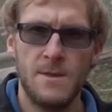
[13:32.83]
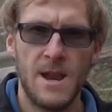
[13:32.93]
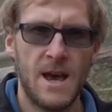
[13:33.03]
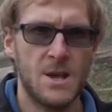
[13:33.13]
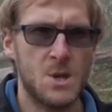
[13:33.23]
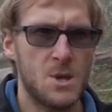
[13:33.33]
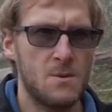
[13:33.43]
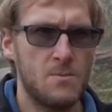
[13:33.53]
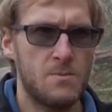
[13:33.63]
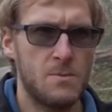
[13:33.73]
the last
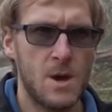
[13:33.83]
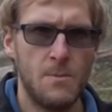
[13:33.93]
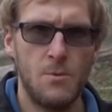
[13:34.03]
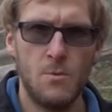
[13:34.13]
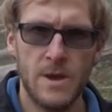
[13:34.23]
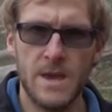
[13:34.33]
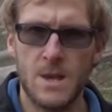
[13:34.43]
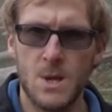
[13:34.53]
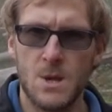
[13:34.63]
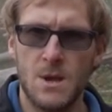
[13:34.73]
couple of
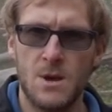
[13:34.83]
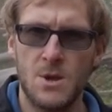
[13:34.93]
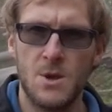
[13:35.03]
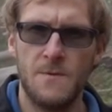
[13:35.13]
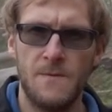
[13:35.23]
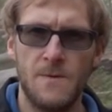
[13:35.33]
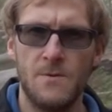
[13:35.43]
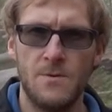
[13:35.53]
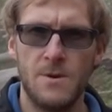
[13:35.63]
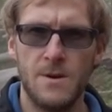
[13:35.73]
weeks, and I just
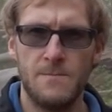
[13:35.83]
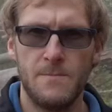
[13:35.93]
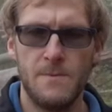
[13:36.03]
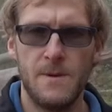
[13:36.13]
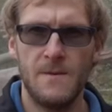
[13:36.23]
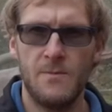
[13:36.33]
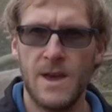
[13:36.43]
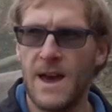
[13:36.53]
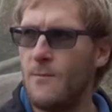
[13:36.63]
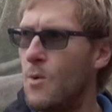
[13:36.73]
feel that if we
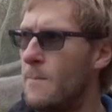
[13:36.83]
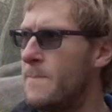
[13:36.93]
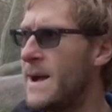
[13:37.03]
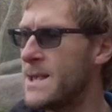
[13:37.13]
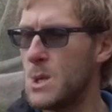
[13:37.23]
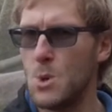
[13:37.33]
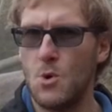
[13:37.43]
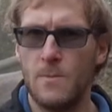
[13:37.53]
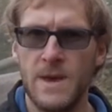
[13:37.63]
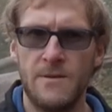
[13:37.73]
have one bad
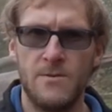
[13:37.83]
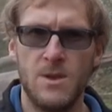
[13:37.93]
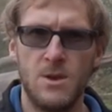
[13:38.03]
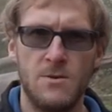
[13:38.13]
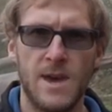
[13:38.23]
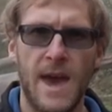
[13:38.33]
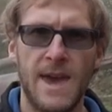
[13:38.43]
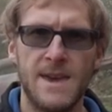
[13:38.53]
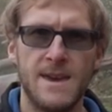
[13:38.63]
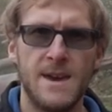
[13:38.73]
storm here in the
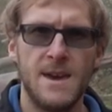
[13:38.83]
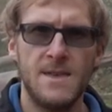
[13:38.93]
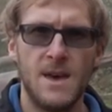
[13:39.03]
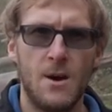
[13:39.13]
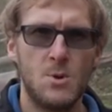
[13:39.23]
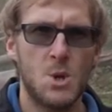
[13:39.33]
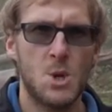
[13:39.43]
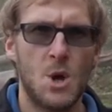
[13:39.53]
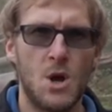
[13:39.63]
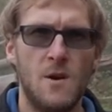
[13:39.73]
UK, that will
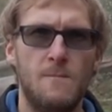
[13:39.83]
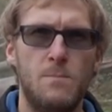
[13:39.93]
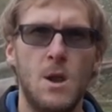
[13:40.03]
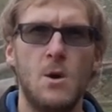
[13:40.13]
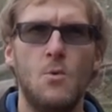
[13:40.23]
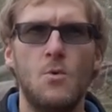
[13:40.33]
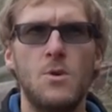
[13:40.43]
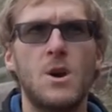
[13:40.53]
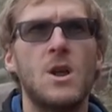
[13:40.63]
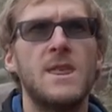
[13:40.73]
just kind of blow all
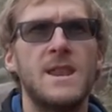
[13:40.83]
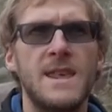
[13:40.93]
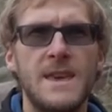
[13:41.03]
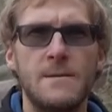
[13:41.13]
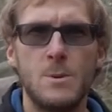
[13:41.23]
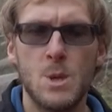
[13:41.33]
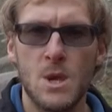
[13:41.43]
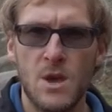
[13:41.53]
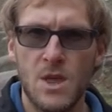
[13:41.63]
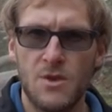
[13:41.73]
the kind of the leaves,
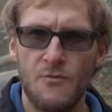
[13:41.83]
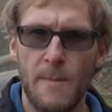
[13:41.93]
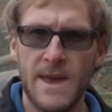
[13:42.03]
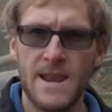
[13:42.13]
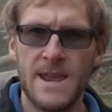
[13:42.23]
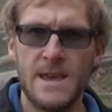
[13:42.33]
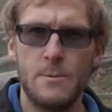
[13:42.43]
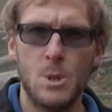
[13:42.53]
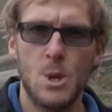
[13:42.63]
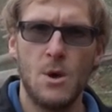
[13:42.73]
the remaining
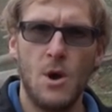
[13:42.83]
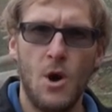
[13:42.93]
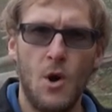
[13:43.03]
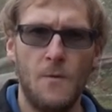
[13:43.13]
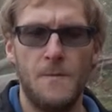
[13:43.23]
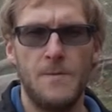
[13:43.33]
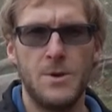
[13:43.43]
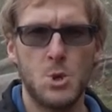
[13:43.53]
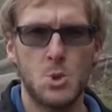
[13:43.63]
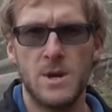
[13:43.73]
leaves, off the
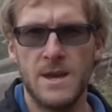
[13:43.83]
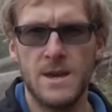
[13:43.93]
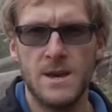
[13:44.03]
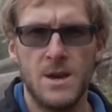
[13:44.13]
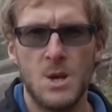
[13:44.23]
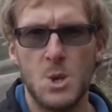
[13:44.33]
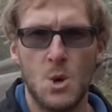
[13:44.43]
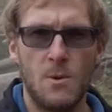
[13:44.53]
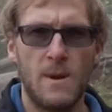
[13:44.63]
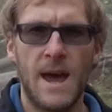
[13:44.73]
tree.
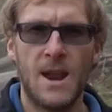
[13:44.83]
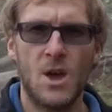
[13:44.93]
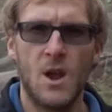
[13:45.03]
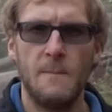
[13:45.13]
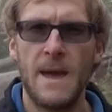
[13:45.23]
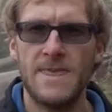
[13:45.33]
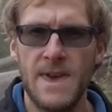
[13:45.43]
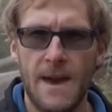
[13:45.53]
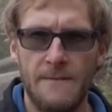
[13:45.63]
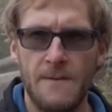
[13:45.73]
So I'm glad I kind of made
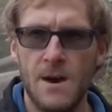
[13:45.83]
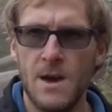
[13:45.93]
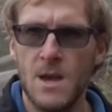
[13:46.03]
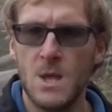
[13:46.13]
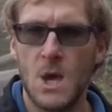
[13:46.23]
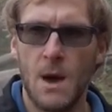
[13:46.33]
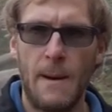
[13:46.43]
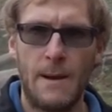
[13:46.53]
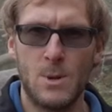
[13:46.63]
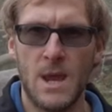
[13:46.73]
the effort to come
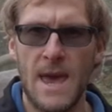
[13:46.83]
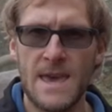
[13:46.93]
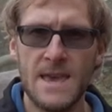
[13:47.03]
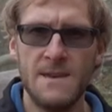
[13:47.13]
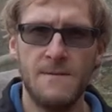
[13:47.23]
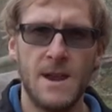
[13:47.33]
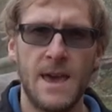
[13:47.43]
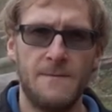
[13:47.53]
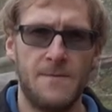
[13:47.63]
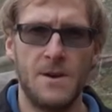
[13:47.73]
out today, even
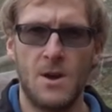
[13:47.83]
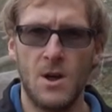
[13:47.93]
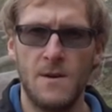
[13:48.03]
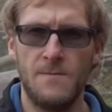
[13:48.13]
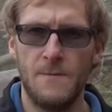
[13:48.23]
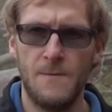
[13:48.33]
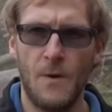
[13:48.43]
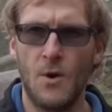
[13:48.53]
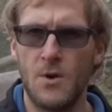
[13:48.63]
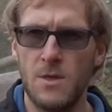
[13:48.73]
if the kind of the
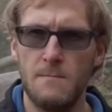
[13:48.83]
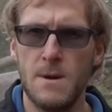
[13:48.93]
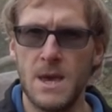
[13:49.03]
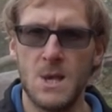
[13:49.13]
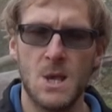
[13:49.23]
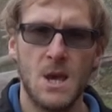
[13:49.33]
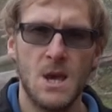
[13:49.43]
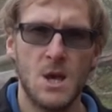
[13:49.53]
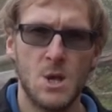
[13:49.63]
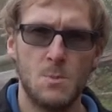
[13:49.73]
fog and the mist
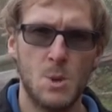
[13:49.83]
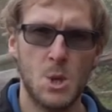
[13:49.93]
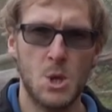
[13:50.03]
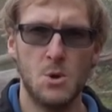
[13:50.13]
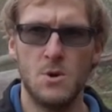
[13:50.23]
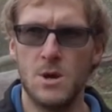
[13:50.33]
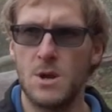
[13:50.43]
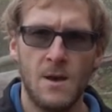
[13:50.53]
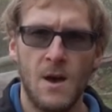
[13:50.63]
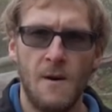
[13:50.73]
has
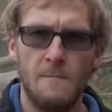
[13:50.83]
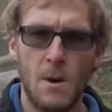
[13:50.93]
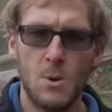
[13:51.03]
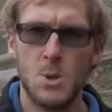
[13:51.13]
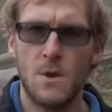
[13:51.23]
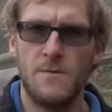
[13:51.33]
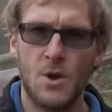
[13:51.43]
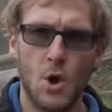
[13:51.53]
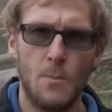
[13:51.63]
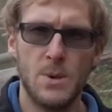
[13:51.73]
obscured most of the
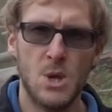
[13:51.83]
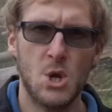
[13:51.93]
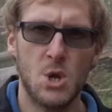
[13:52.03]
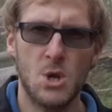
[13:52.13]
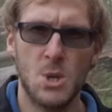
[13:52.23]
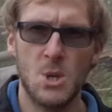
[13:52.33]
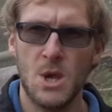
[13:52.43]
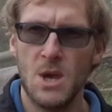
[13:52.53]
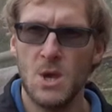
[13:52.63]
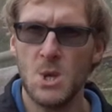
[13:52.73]
compositions,
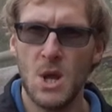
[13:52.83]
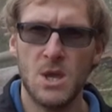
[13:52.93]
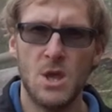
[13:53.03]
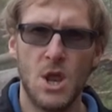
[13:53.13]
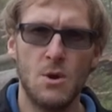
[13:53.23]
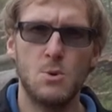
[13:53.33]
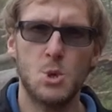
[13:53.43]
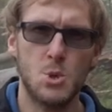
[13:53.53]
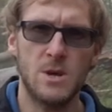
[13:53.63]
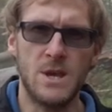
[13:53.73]
certainly the lone
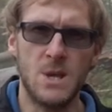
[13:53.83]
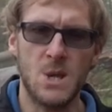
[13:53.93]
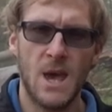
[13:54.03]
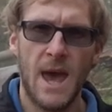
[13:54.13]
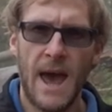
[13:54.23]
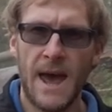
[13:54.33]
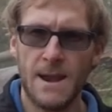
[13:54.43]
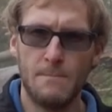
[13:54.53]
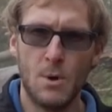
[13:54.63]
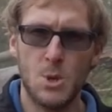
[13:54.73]
trees
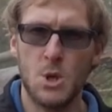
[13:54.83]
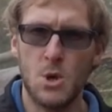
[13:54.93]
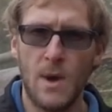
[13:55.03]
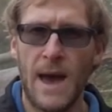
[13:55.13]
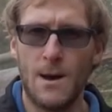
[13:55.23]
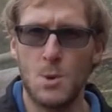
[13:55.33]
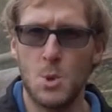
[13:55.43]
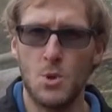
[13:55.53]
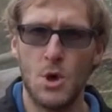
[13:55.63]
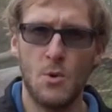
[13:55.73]
and Montacute House.
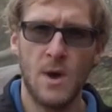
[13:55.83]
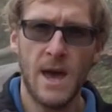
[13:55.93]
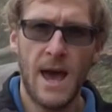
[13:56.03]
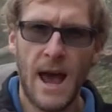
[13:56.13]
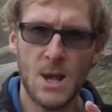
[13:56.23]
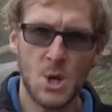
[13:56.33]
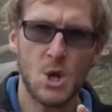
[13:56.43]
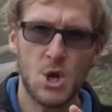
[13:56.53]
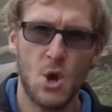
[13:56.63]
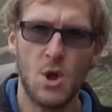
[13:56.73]
Although, as I
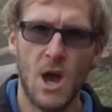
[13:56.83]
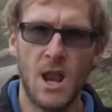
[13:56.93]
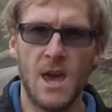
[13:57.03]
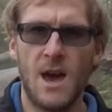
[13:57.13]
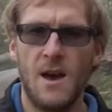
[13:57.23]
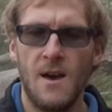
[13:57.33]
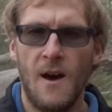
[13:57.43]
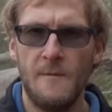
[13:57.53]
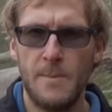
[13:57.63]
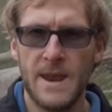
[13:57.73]
showed earlier,
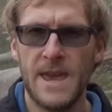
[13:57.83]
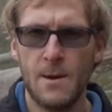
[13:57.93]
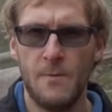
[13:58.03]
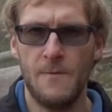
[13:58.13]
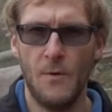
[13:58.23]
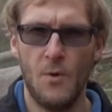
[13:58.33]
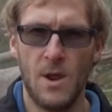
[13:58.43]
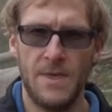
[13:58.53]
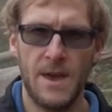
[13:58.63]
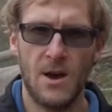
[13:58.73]
I've been here before
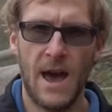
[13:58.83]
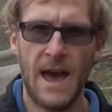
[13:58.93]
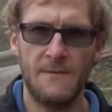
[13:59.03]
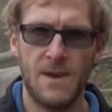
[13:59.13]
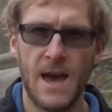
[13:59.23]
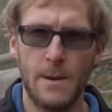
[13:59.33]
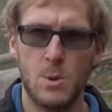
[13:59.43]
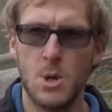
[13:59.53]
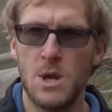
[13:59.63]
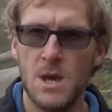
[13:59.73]
and I think I have
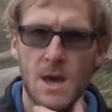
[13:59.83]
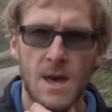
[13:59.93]
captured